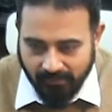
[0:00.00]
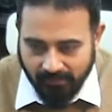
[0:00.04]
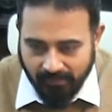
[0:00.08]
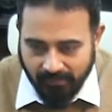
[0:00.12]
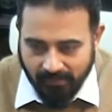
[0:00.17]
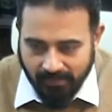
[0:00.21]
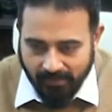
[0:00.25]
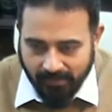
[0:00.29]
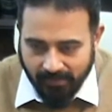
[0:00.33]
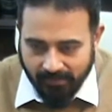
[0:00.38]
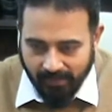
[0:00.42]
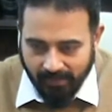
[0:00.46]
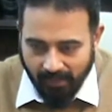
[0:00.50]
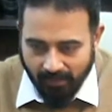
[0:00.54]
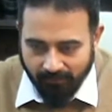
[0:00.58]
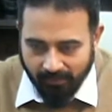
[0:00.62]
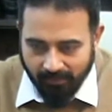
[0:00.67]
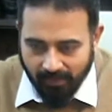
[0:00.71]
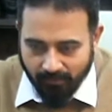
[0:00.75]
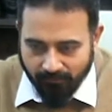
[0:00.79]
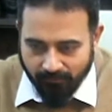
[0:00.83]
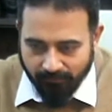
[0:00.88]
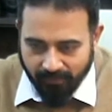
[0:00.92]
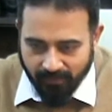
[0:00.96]
Can we
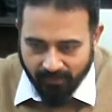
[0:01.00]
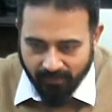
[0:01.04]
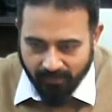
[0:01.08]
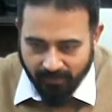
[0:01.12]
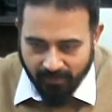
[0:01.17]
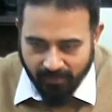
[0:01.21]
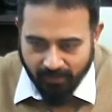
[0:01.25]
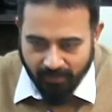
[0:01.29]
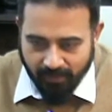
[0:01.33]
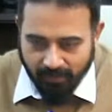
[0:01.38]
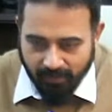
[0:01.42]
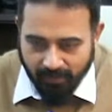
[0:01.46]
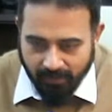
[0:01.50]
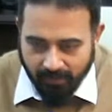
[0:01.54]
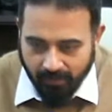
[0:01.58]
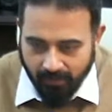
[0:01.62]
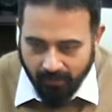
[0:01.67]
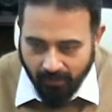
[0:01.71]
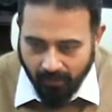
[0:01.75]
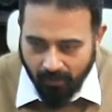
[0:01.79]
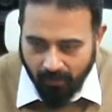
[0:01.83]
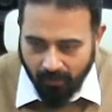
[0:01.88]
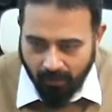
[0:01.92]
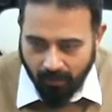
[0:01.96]
get
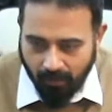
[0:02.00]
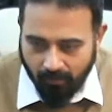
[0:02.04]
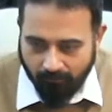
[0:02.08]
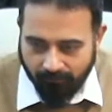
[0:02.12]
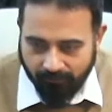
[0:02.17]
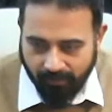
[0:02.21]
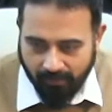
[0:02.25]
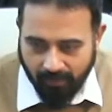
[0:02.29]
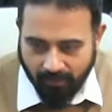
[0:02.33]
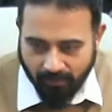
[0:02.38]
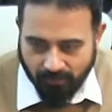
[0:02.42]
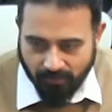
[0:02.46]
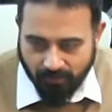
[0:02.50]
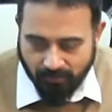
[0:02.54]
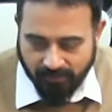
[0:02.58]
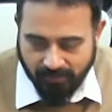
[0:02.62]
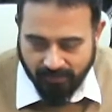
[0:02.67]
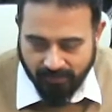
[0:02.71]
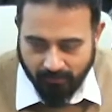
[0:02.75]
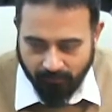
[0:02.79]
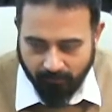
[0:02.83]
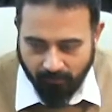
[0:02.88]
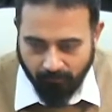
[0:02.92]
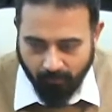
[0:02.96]
FinTree financial
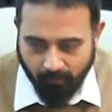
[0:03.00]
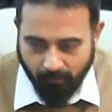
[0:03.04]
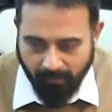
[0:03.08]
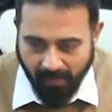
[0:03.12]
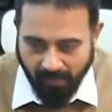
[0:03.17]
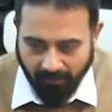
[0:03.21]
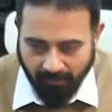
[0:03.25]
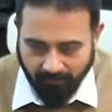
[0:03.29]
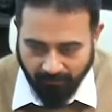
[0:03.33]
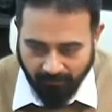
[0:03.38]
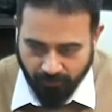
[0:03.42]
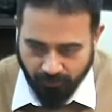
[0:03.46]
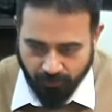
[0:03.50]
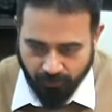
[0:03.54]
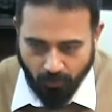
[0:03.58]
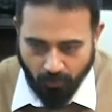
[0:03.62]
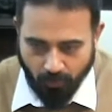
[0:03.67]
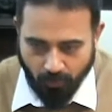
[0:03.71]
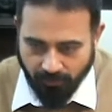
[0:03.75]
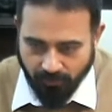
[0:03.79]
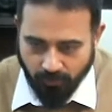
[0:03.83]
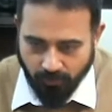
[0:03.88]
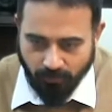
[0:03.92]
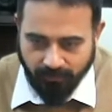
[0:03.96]
statement for practice? Sure,
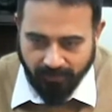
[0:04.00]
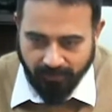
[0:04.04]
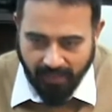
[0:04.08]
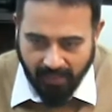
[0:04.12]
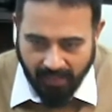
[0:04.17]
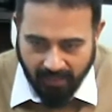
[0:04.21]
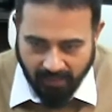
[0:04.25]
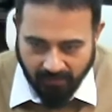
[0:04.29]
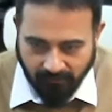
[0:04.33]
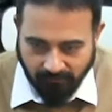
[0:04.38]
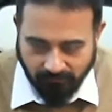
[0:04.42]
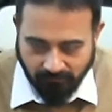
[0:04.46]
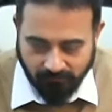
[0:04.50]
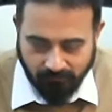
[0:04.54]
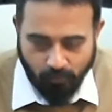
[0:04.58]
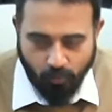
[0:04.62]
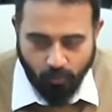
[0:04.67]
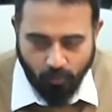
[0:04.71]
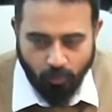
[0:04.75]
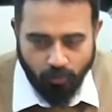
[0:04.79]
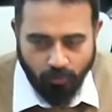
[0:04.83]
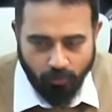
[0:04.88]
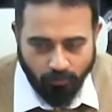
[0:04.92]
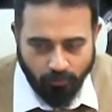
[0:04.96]
you can.
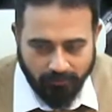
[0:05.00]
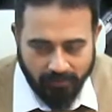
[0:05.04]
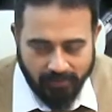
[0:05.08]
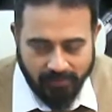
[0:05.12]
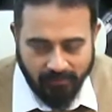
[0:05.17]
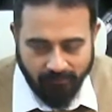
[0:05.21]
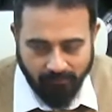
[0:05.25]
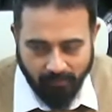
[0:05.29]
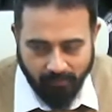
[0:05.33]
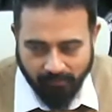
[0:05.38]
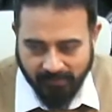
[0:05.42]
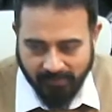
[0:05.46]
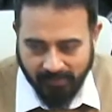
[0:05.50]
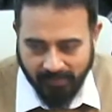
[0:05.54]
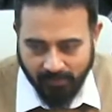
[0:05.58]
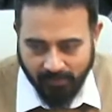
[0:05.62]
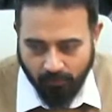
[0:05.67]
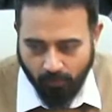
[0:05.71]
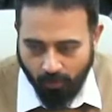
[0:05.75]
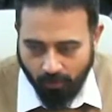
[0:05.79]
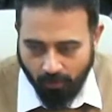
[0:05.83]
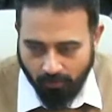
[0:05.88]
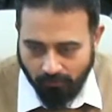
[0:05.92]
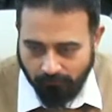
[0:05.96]
There's a website
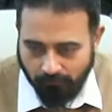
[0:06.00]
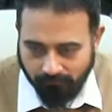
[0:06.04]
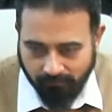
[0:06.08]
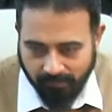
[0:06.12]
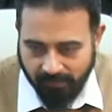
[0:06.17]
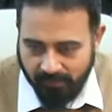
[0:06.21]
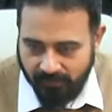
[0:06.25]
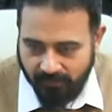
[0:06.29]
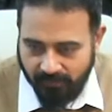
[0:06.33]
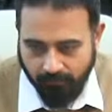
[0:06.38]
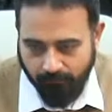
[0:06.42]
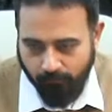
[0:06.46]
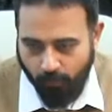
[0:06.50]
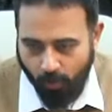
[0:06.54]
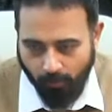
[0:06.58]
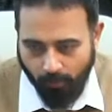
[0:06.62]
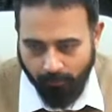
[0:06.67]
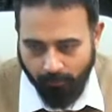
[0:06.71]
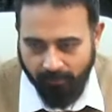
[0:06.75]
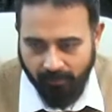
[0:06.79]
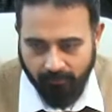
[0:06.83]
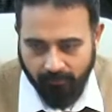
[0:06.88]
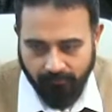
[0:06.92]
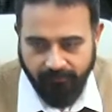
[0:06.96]
called Ministry of
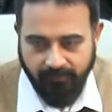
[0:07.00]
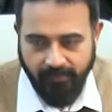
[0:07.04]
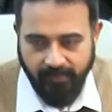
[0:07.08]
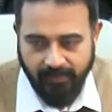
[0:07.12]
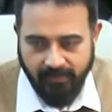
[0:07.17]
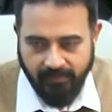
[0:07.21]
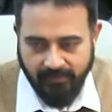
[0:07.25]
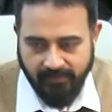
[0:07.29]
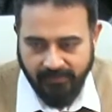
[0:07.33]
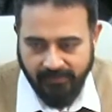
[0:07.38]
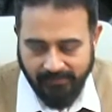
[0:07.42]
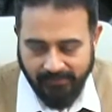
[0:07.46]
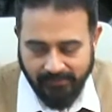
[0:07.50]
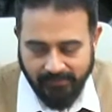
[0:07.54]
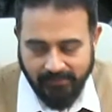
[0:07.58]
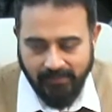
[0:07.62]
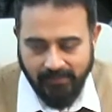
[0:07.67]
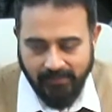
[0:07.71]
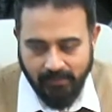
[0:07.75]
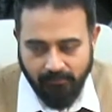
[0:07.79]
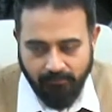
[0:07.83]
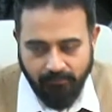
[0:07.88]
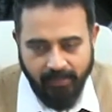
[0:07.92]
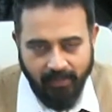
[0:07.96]
Corporate Affairs.
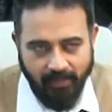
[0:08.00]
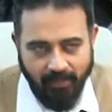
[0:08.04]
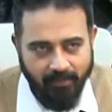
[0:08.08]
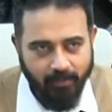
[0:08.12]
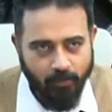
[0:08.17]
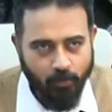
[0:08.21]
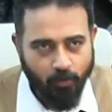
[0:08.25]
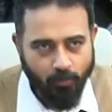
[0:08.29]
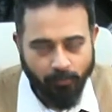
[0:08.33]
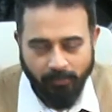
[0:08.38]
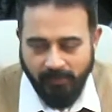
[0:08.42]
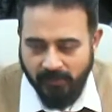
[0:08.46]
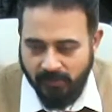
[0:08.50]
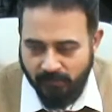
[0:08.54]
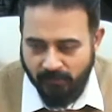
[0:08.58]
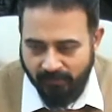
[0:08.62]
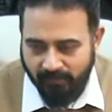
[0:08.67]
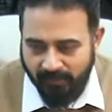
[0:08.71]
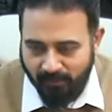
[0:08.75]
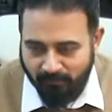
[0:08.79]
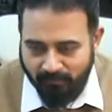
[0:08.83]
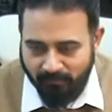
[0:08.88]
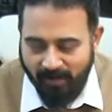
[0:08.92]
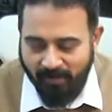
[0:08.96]
Pay 100 rupees. We are
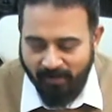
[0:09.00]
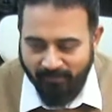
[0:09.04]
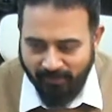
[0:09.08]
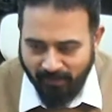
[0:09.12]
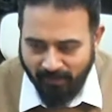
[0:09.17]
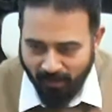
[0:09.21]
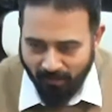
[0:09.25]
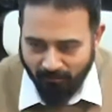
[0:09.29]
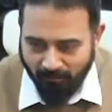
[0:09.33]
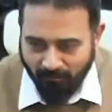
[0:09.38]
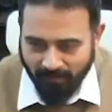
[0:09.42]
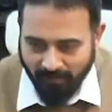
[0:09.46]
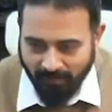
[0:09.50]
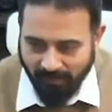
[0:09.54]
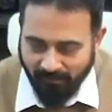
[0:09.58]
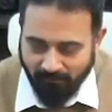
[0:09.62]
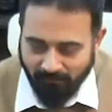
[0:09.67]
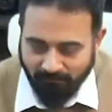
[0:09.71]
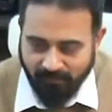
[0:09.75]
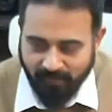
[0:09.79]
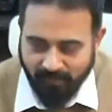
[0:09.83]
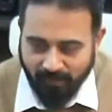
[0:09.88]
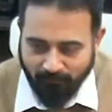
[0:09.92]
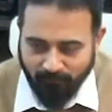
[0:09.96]
a private company.
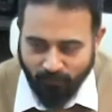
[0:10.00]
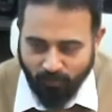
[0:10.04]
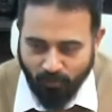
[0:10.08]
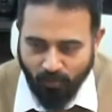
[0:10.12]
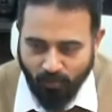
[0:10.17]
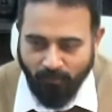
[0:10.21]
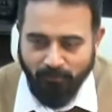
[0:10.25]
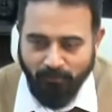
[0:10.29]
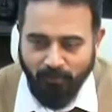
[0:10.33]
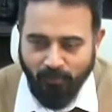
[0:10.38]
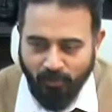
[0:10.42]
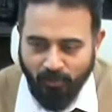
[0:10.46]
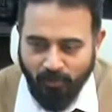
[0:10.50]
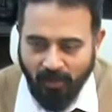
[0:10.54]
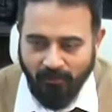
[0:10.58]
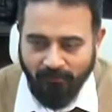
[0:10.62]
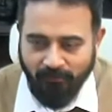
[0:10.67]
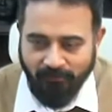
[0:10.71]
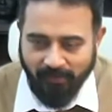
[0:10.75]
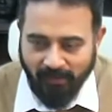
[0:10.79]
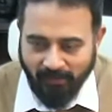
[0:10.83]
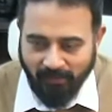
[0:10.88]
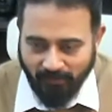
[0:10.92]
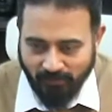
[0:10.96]
We have to upload our
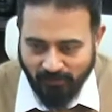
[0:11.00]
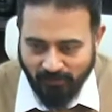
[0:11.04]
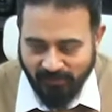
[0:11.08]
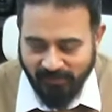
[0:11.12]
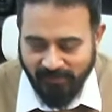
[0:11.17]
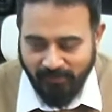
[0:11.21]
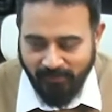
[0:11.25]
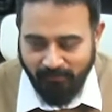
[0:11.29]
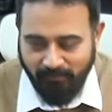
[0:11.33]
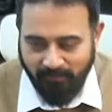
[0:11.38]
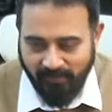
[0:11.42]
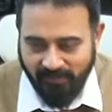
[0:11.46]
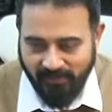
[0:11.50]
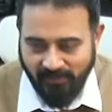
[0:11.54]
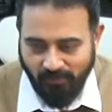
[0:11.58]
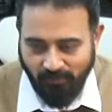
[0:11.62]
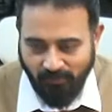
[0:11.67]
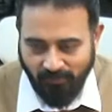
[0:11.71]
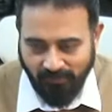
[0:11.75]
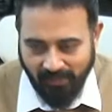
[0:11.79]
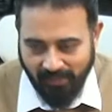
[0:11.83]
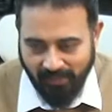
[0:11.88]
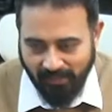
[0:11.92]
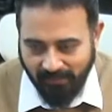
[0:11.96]
financial statements on
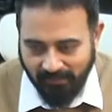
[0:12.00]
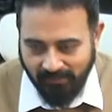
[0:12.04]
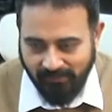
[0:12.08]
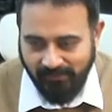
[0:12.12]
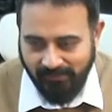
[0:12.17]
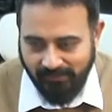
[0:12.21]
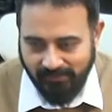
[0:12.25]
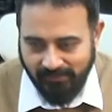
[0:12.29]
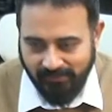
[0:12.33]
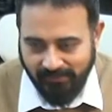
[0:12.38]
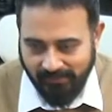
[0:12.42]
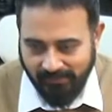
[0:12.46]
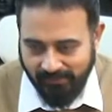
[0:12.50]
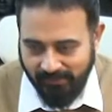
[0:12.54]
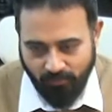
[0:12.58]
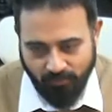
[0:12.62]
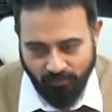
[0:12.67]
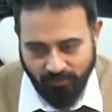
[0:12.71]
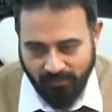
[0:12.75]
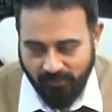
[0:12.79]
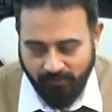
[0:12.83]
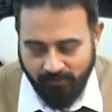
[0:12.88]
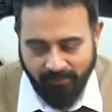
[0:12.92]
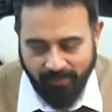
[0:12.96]
that. You
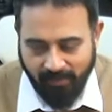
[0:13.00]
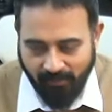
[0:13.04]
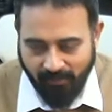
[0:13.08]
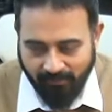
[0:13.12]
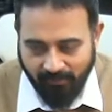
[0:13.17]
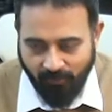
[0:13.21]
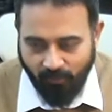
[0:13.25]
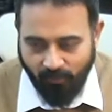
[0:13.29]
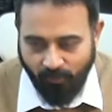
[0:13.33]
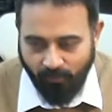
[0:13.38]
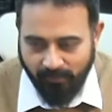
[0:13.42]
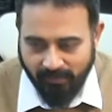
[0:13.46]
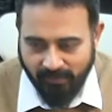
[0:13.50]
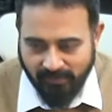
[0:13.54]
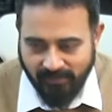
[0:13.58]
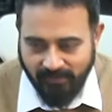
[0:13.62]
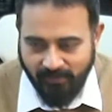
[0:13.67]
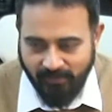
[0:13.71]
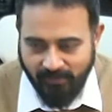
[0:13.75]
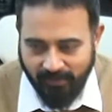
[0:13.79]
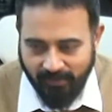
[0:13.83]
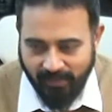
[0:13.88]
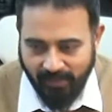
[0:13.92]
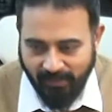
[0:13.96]
just pay 100 rupees and you
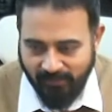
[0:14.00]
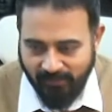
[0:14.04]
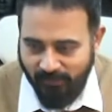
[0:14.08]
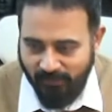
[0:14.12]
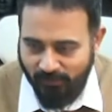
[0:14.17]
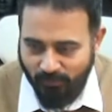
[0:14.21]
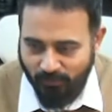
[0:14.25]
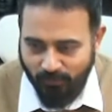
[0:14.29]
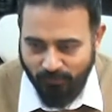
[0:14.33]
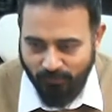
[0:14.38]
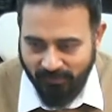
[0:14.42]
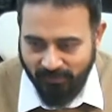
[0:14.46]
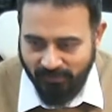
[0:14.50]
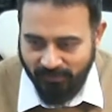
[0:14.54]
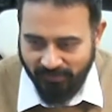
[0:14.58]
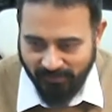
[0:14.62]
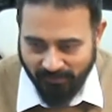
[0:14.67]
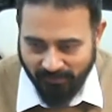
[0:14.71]
get access to FinTree.